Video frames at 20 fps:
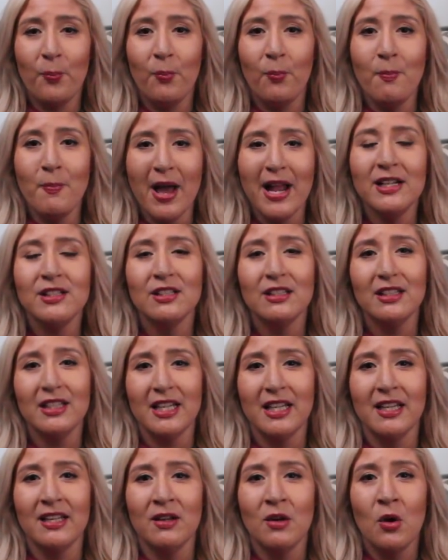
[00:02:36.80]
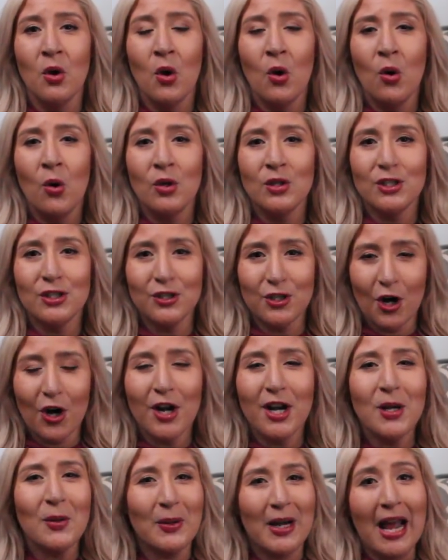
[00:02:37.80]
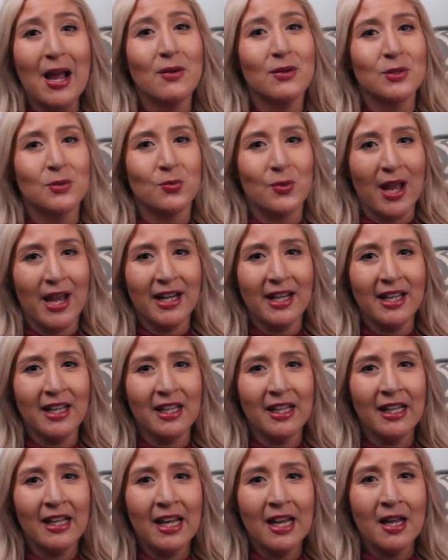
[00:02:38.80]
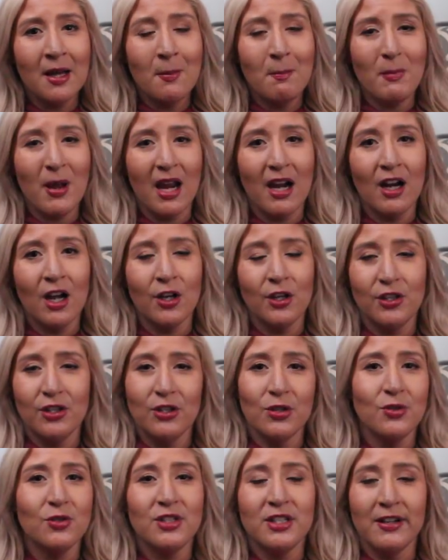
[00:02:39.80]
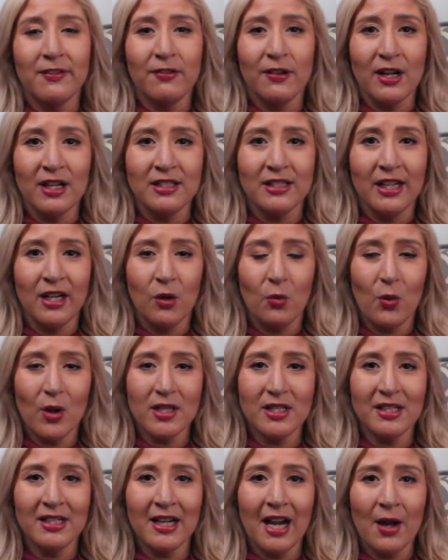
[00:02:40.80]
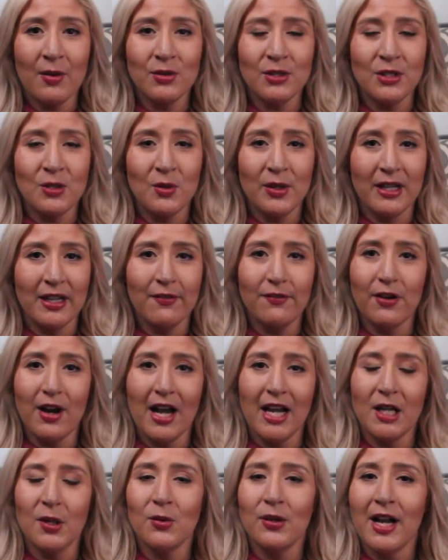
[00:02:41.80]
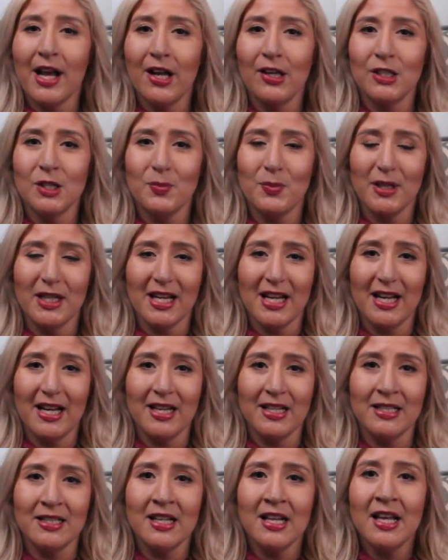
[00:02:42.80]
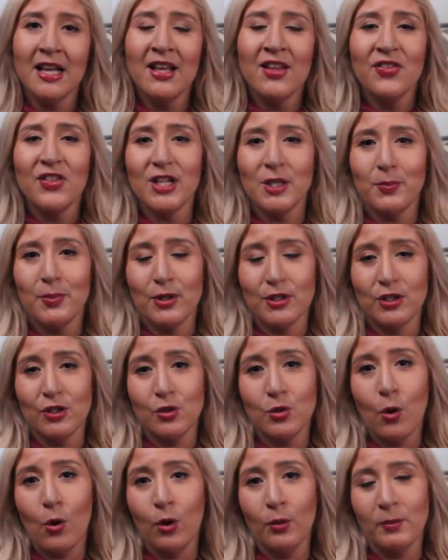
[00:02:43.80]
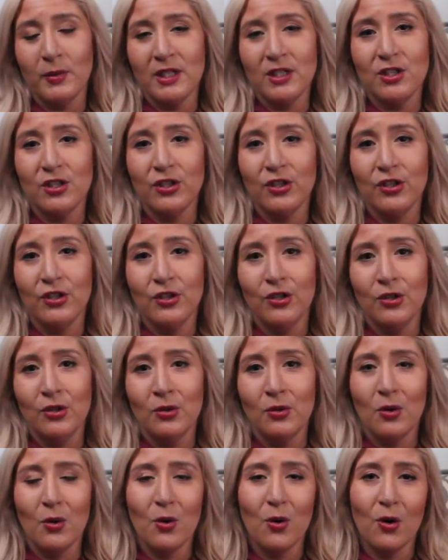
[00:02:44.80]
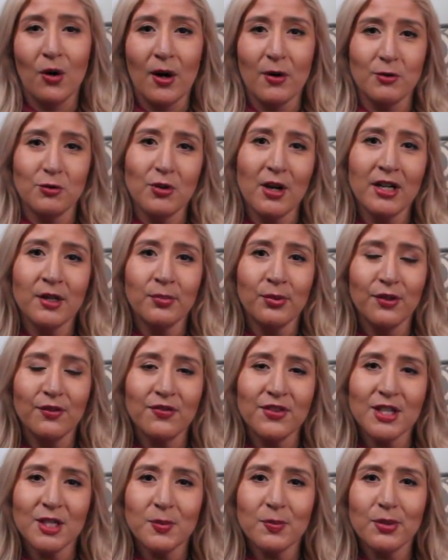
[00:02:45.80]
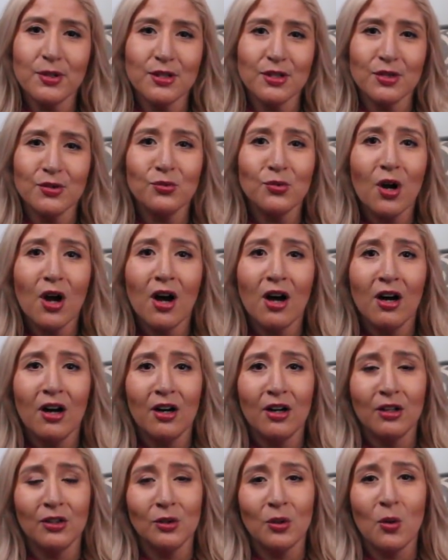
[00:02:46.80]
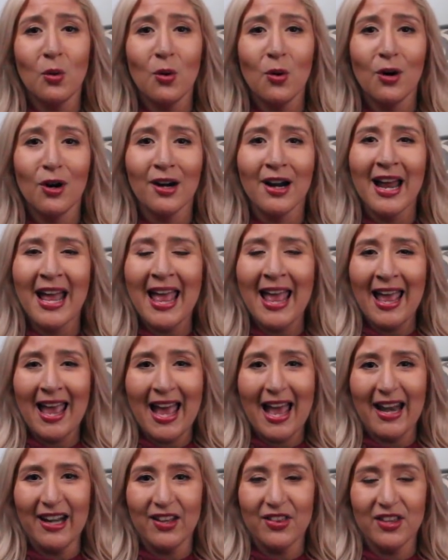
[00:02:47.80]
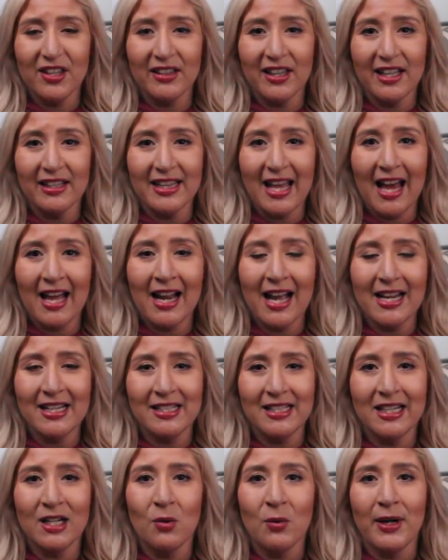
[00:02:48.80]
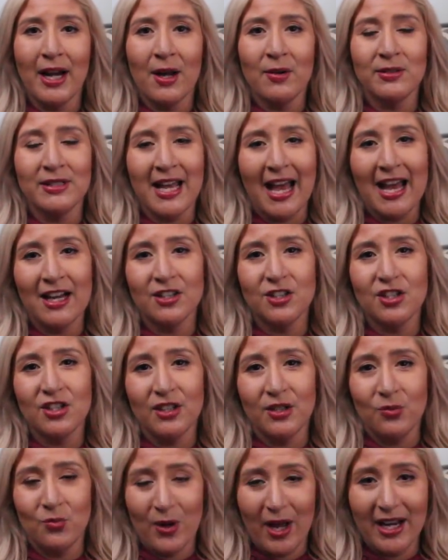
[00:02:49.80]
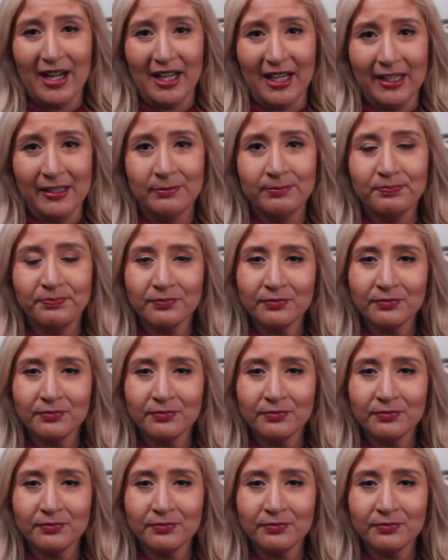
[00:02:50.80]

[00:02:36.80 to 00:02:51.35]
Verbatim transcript: mentally starting when I was ready made a huge difference. And it wasn't I was doing it for anyone else because this person told me to, or I was trying to prove this person wrong, or anything like that. I did it when I was actually ready.